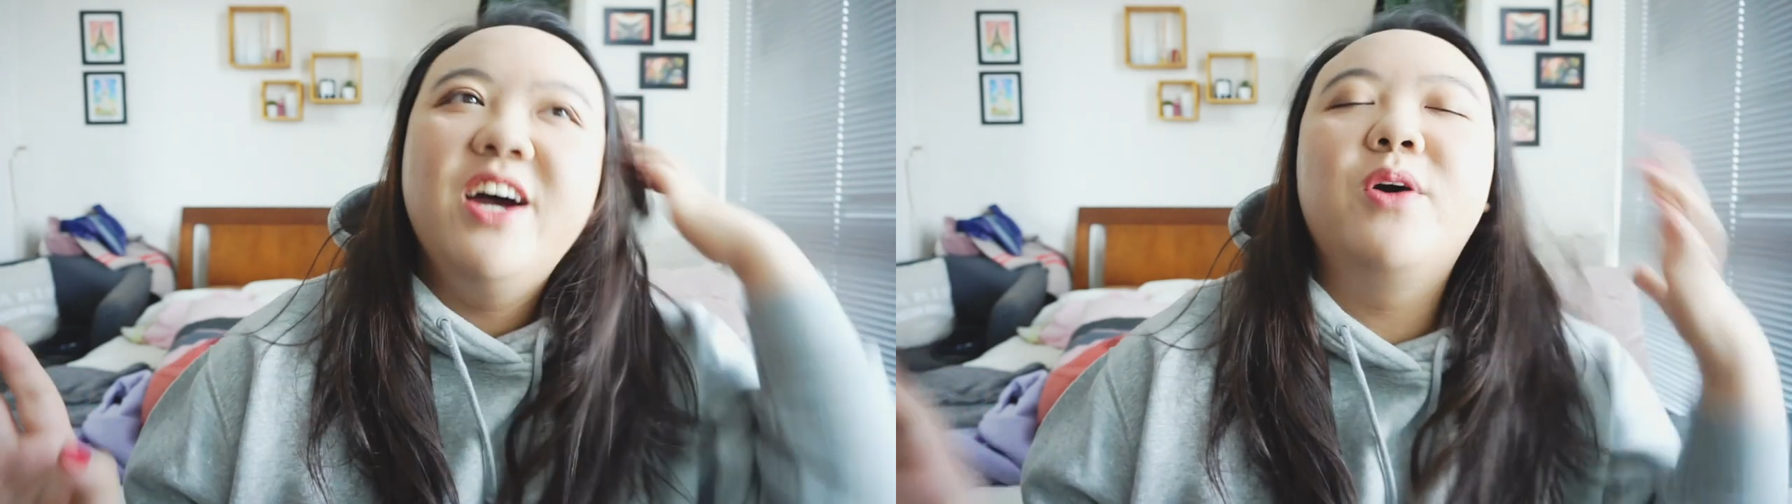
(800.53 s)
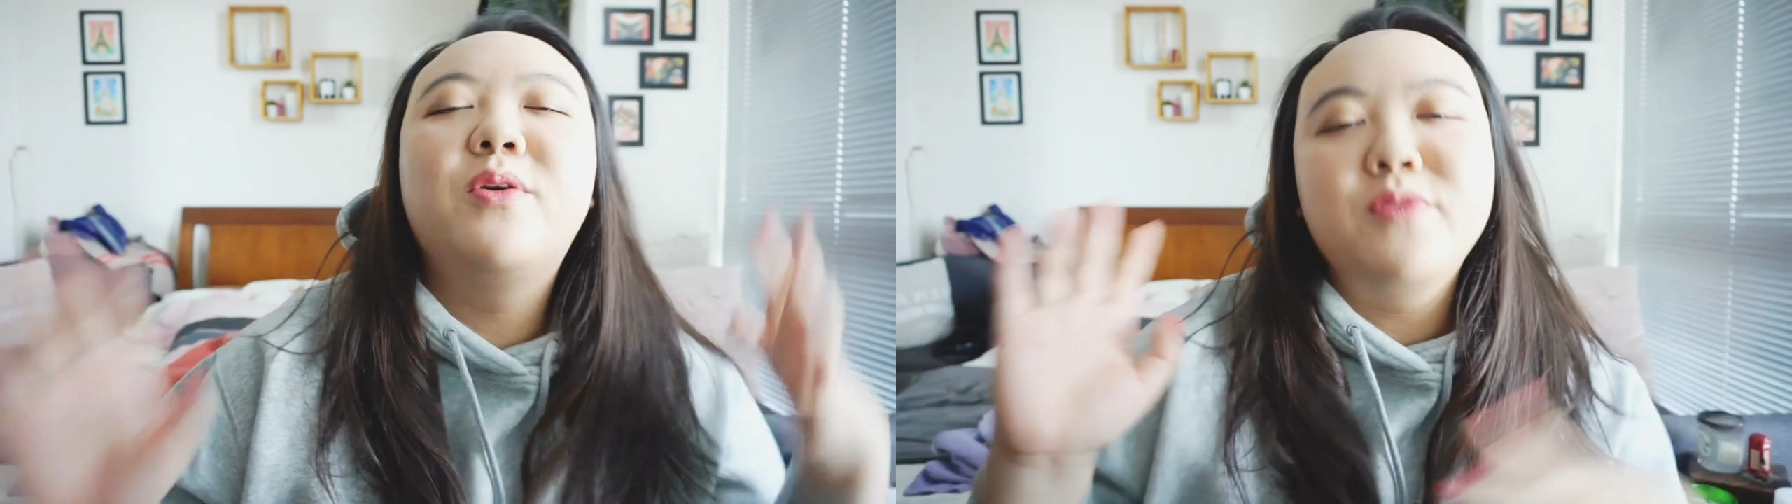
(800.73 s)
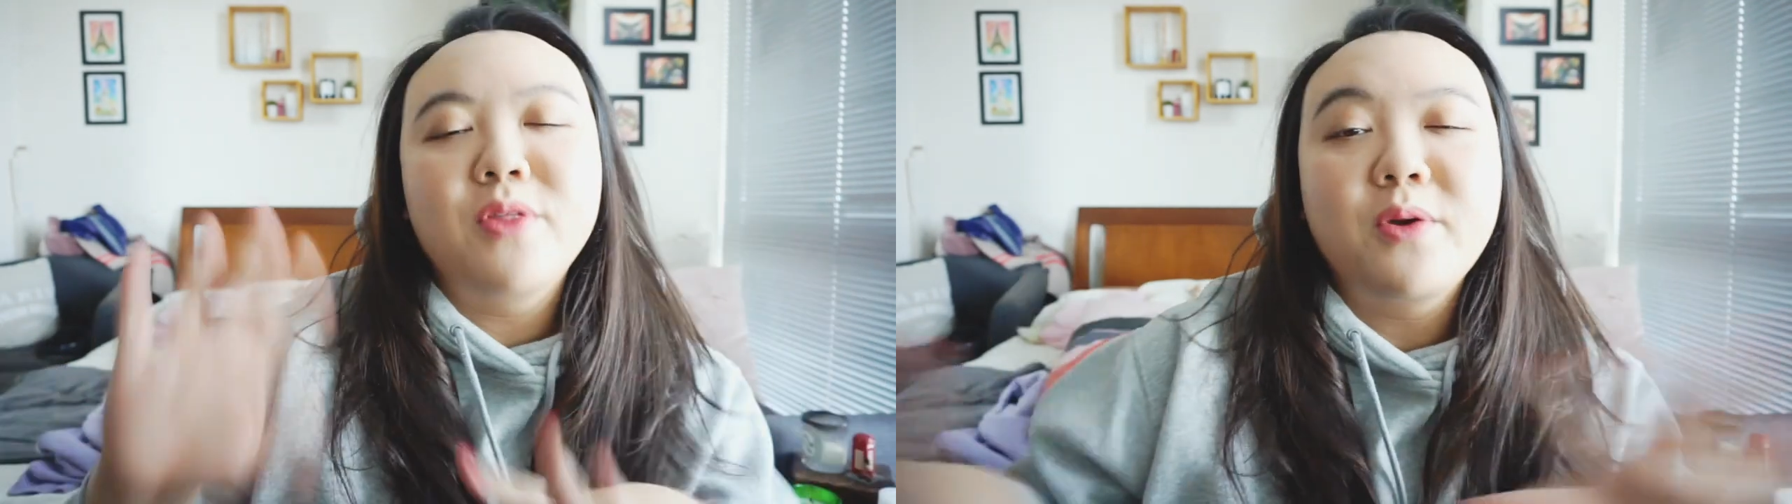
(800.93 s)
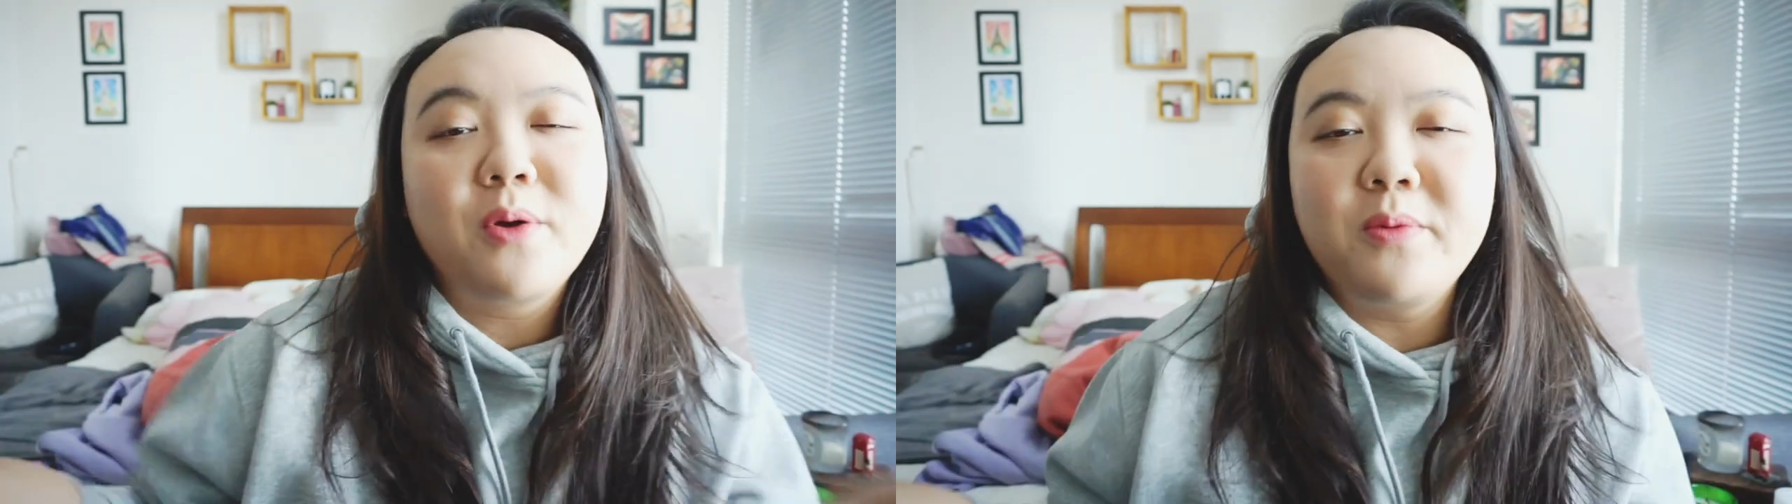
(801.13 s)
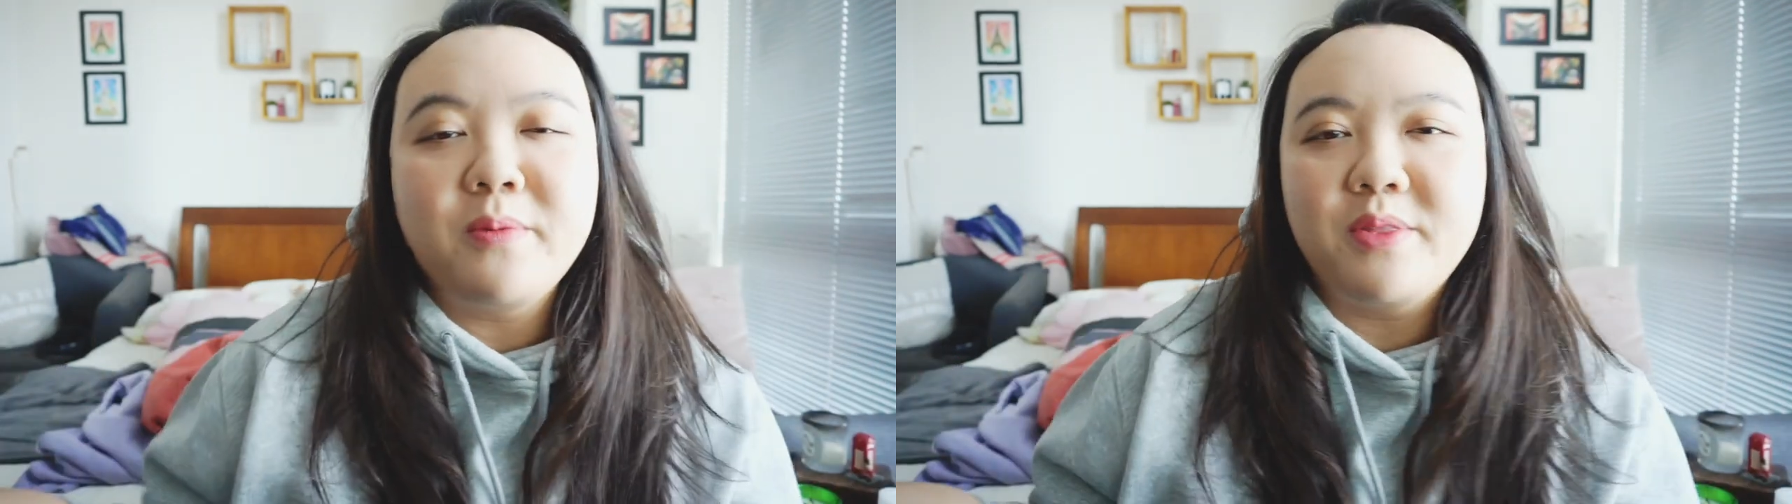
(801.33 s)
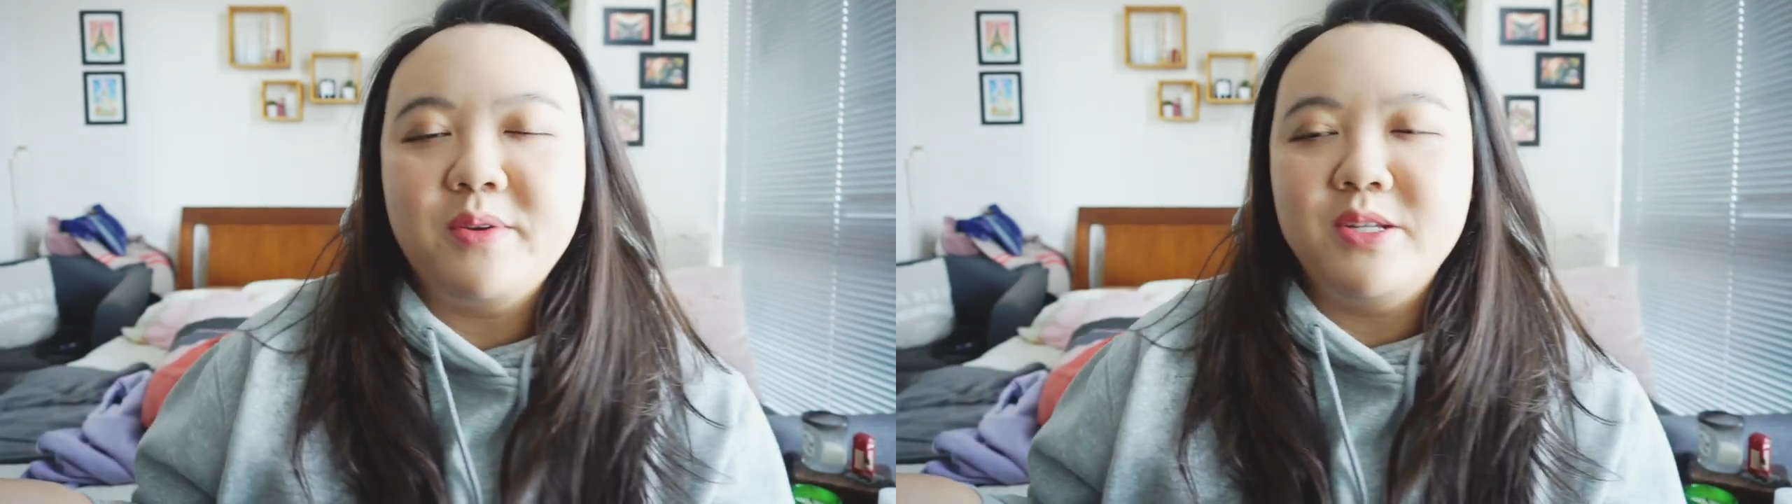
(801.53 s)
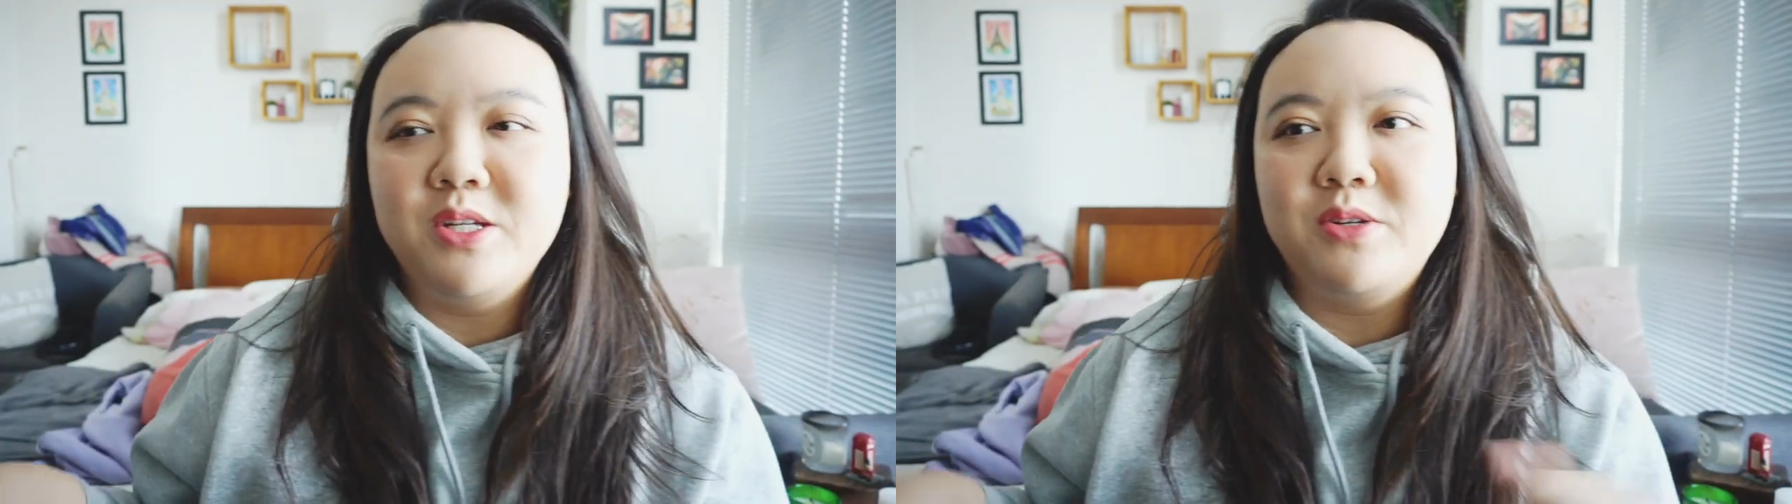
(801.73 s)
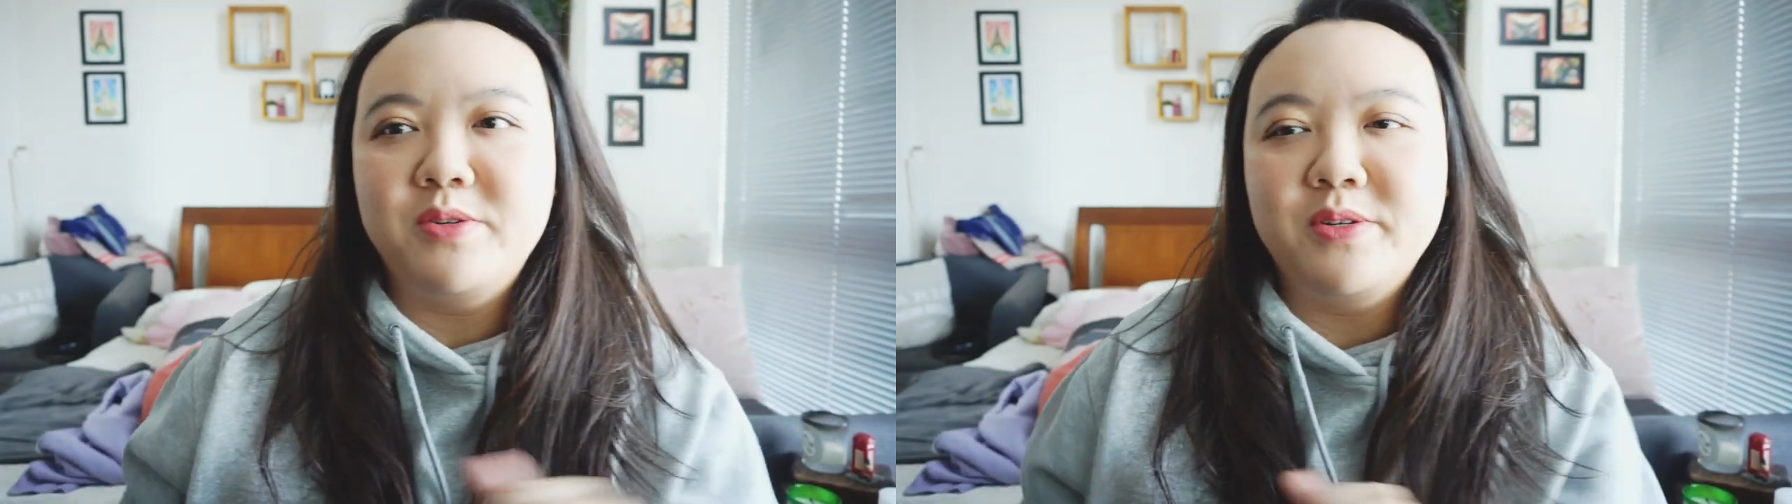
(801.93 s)
or for the cold weather in
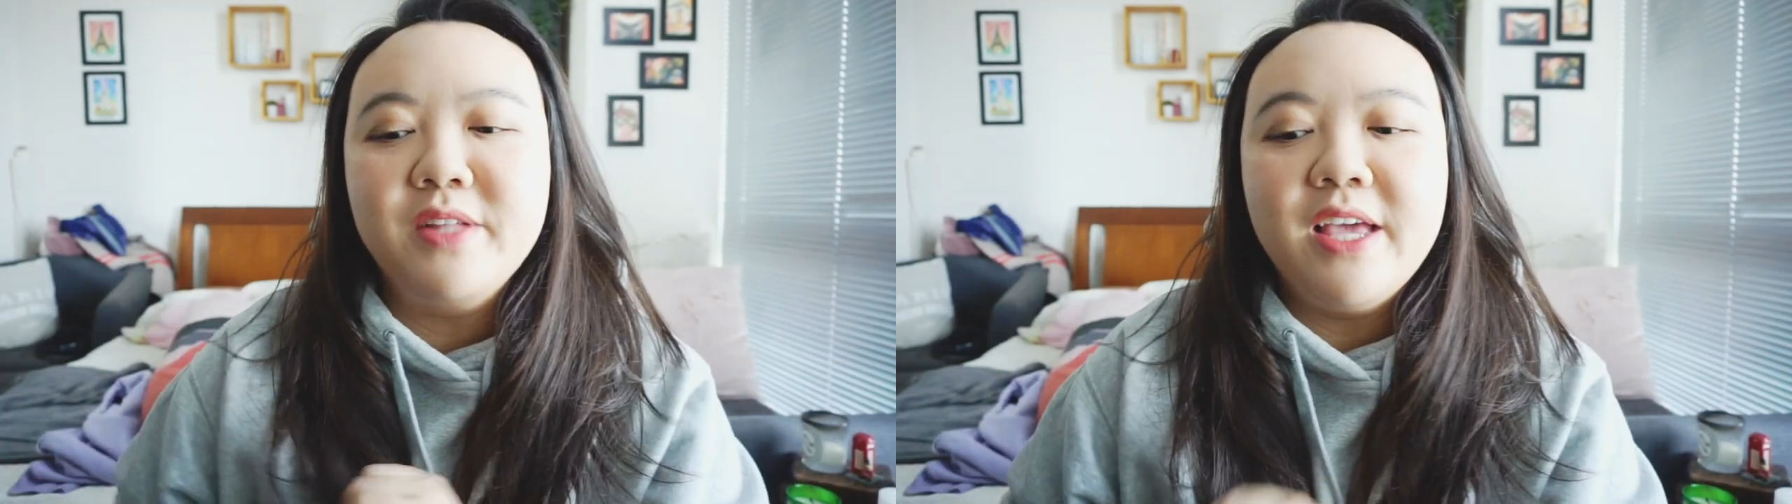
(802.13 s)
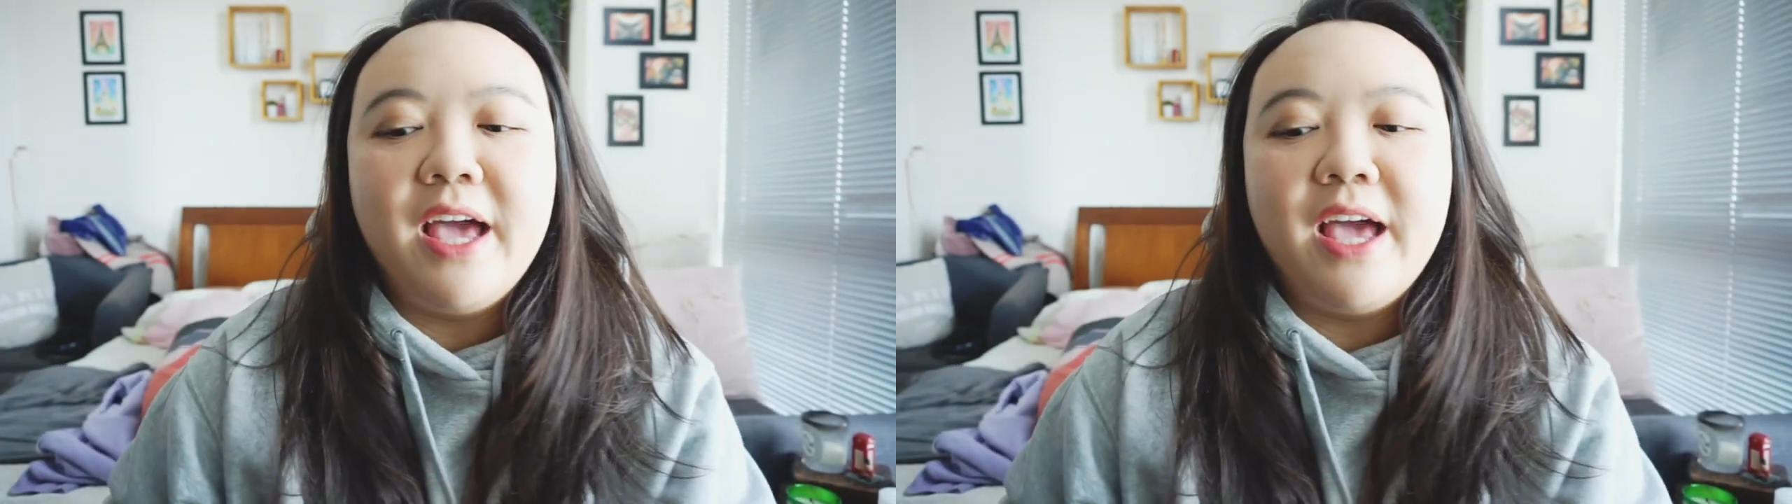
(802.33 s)
general,